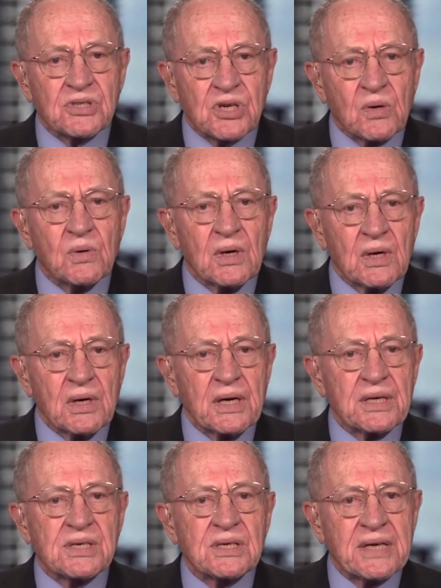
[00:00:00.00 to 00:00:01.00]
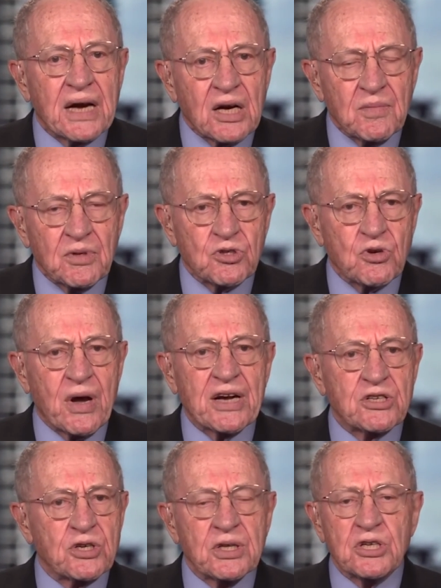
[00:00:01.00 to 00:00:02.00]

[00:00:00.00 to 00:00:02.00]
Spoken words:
So it's a terrible tragedy.